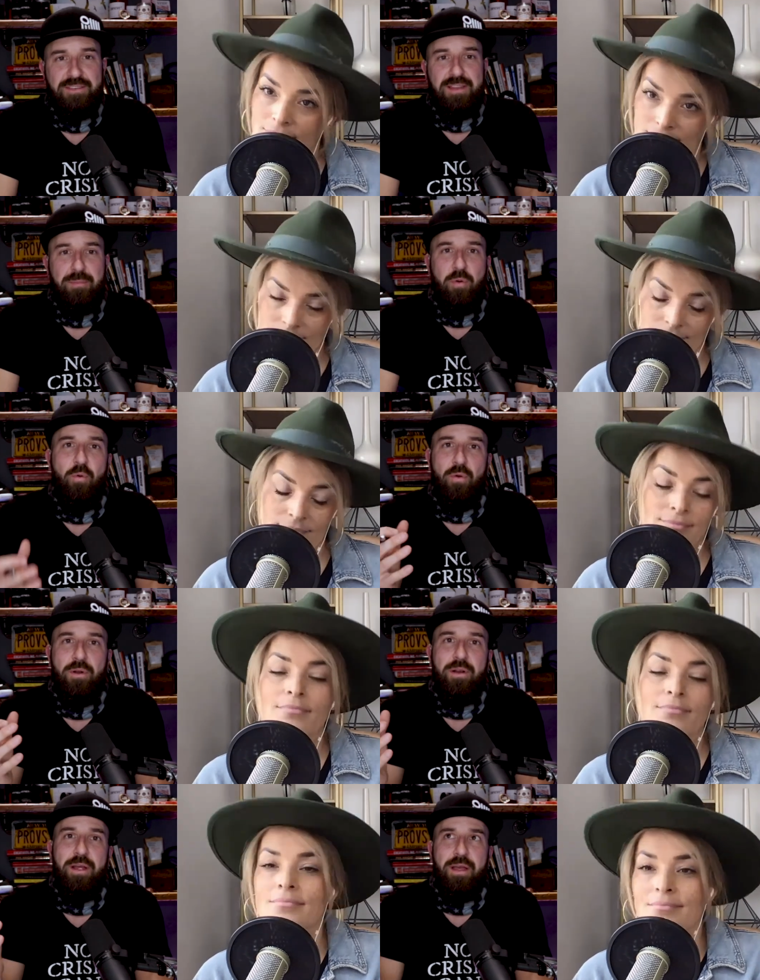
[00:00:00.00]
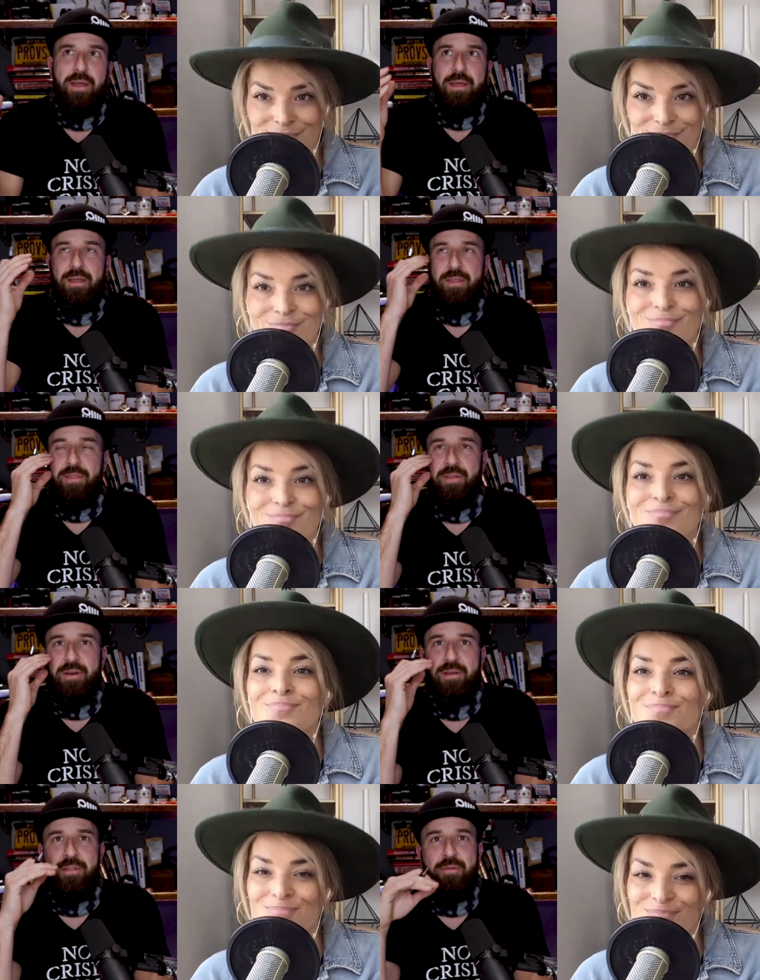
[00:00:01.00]
Speaker 1: a step or
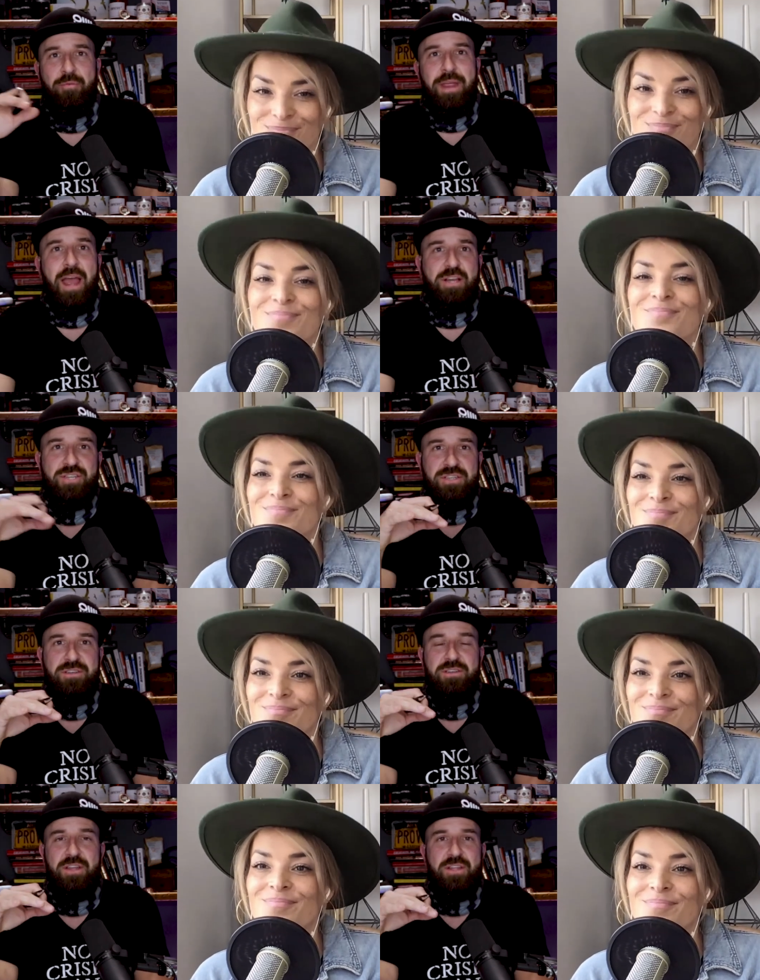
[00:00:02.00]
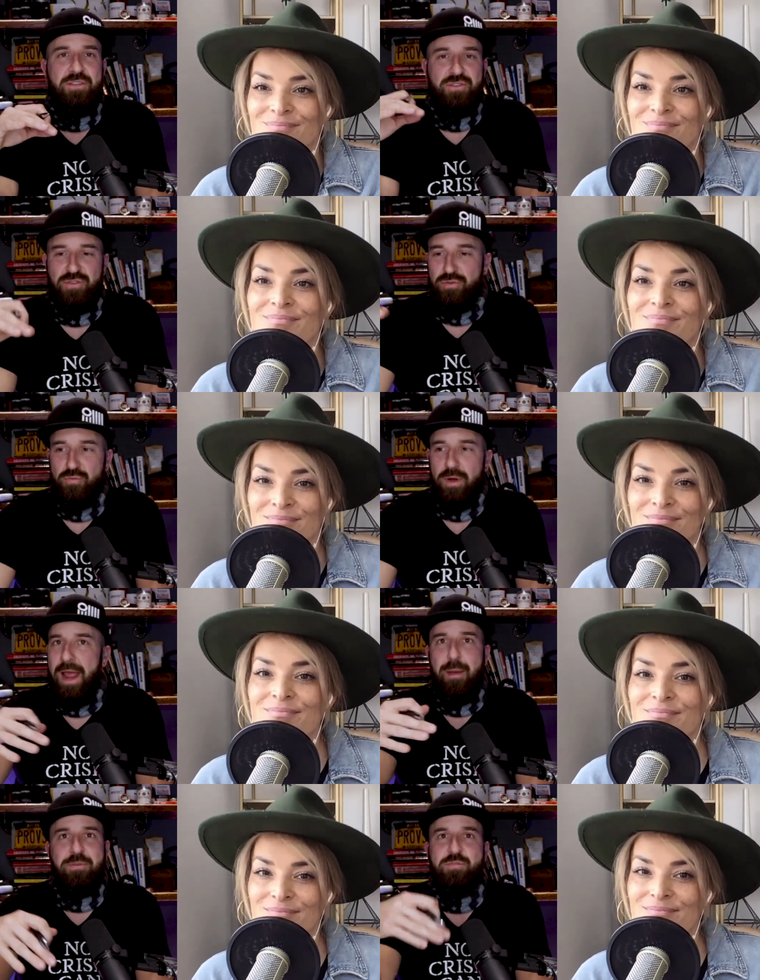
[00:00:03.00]
the the reaction to what
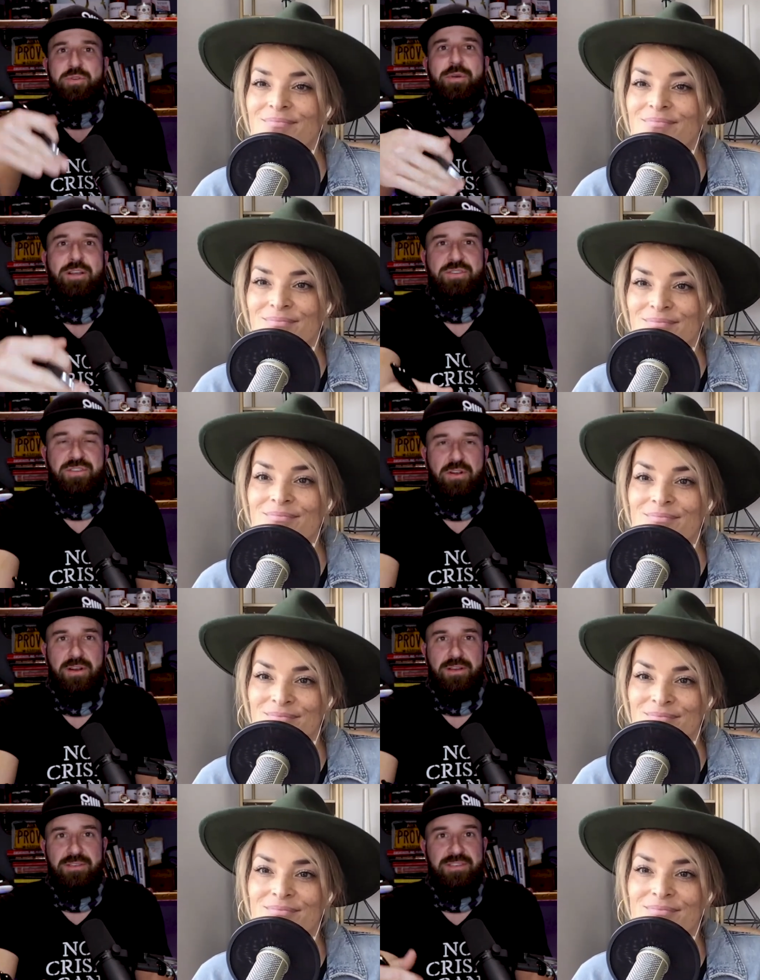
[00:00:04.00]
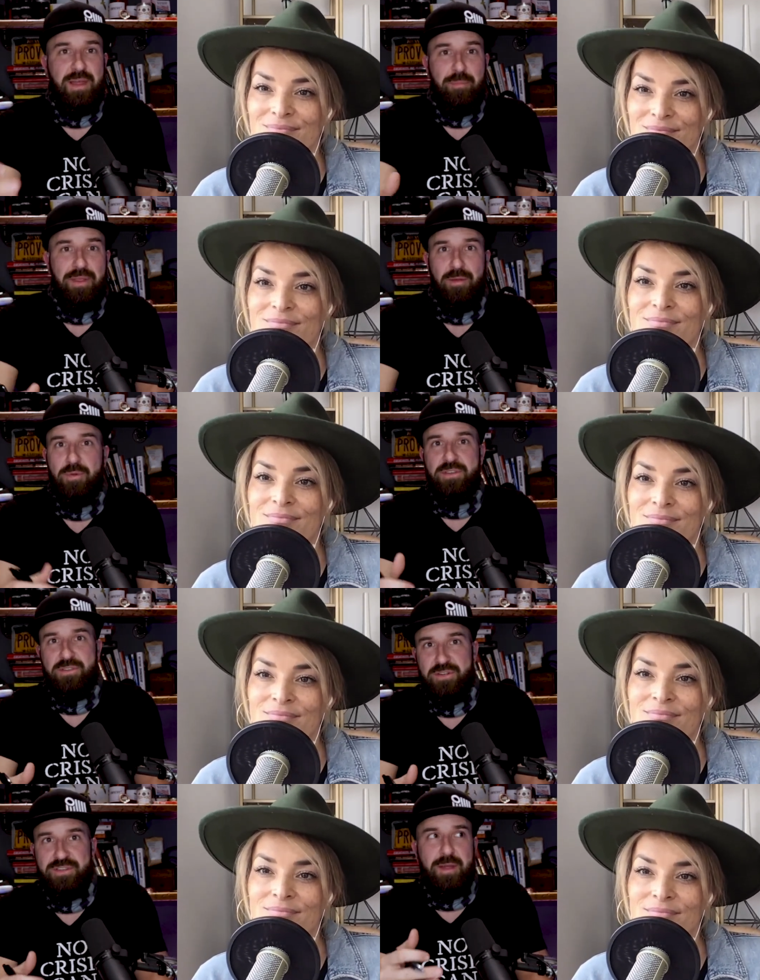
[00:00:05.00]
happens when you actually start stepping and when you
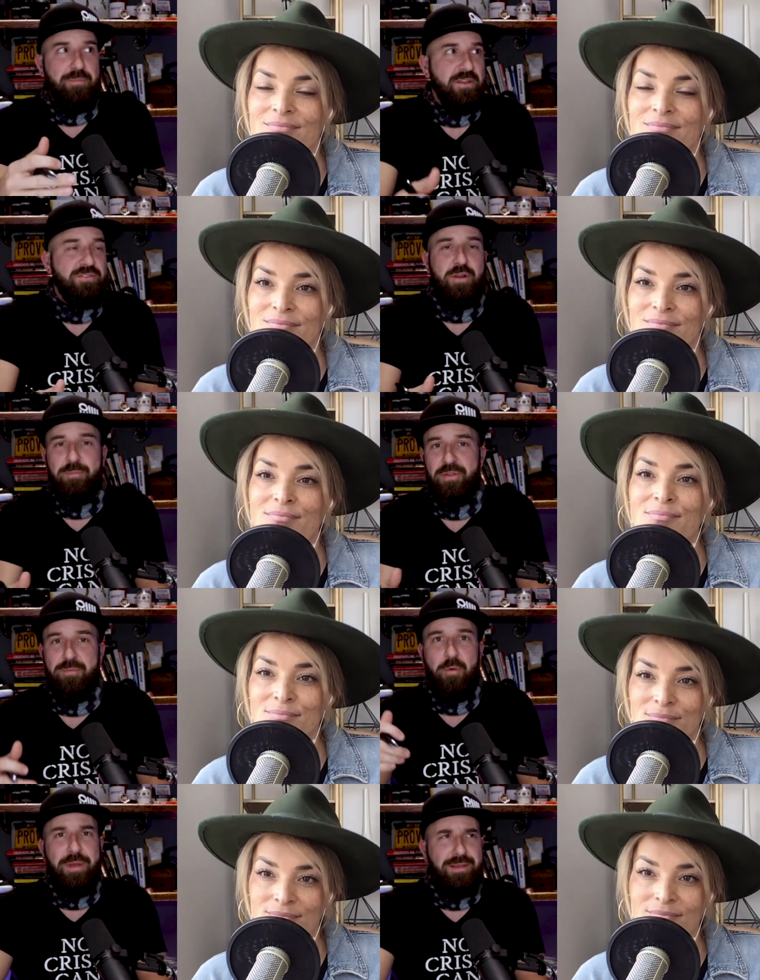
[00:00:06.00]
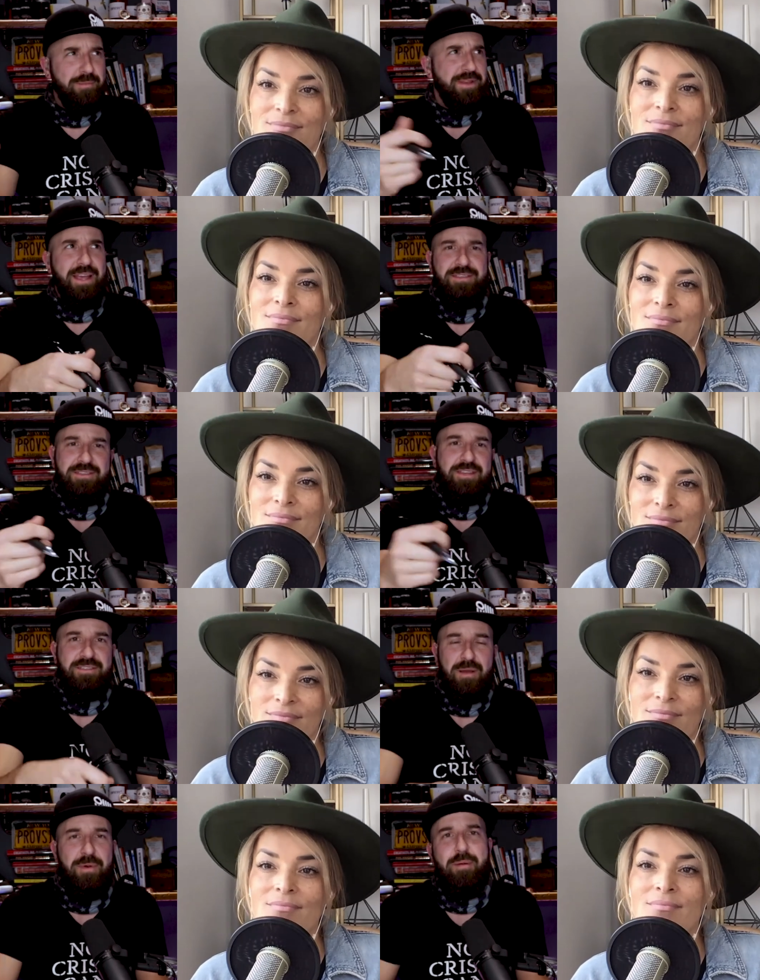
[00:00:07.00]
start stepping you start building momentum and yes
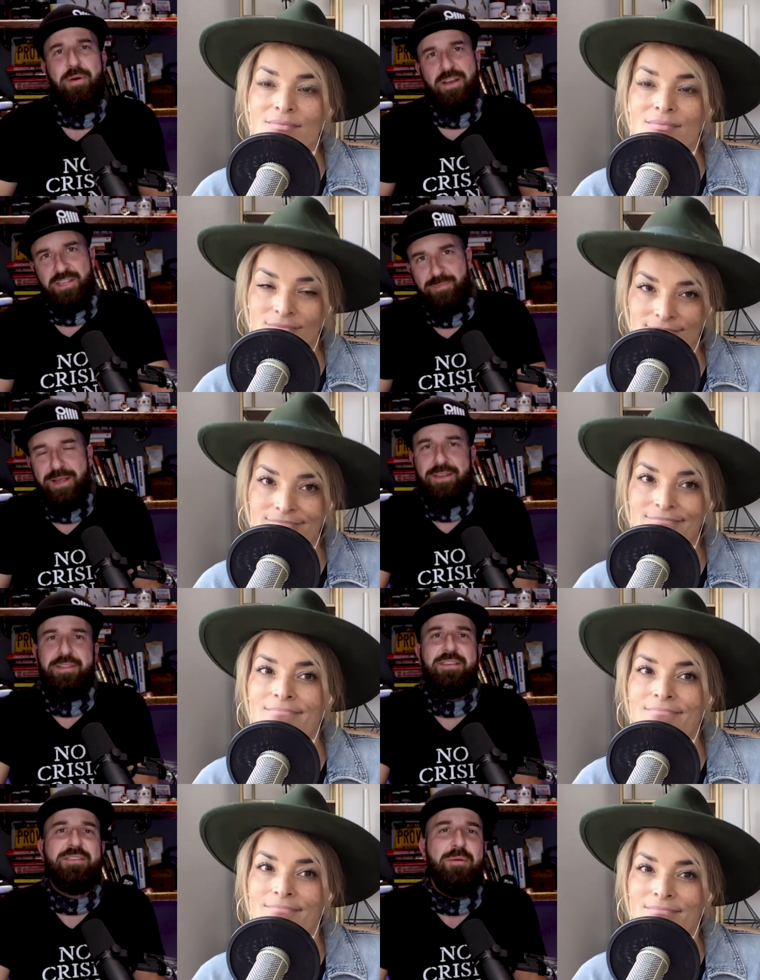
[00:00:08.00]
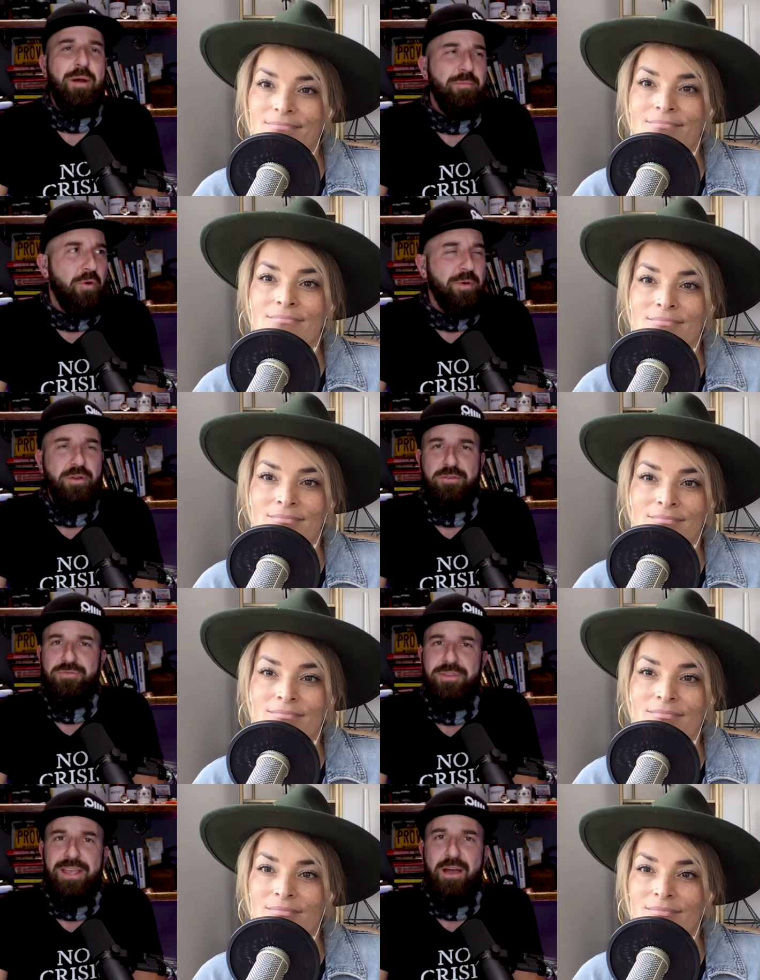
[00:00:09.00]
things come up unexpected things come up no one
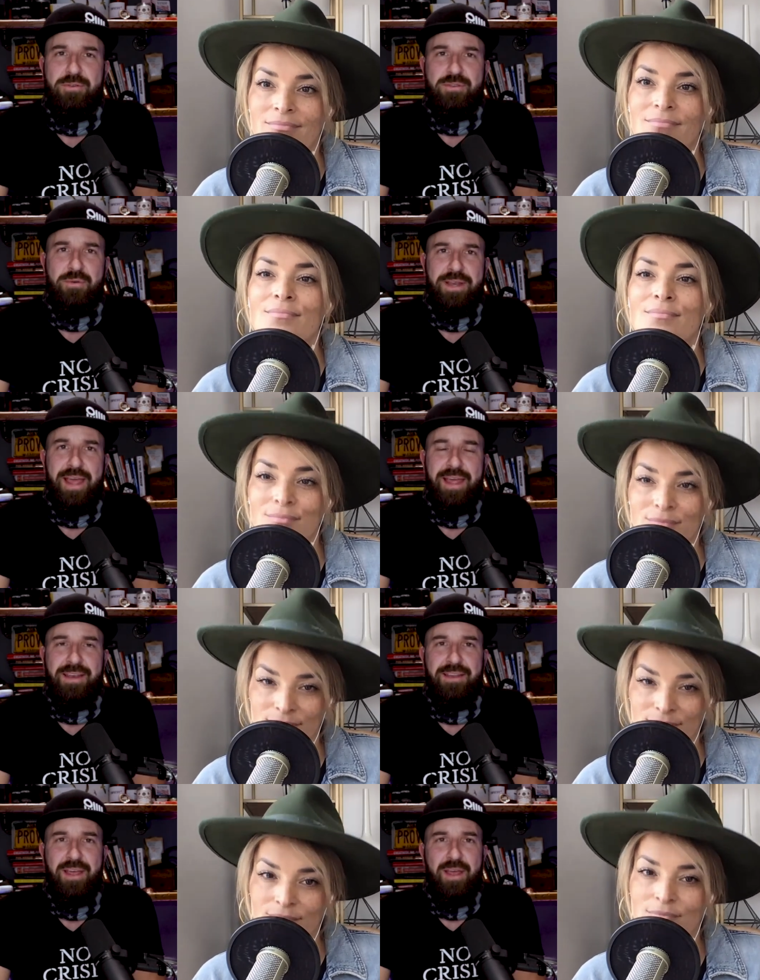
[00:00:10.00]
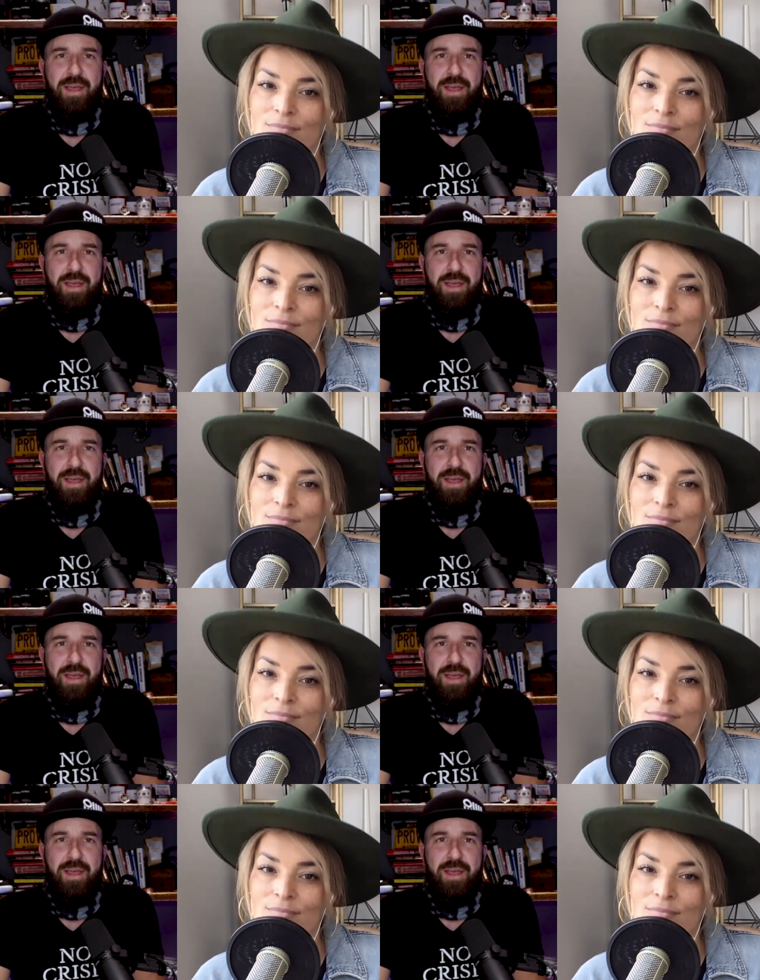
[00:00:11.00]
knows really how it's going to end